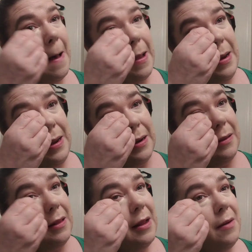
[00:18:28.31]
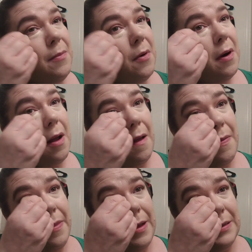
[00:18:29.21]
I need a little more
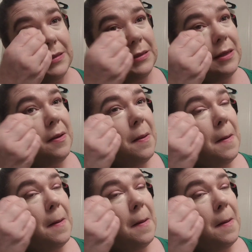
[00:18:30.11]
on this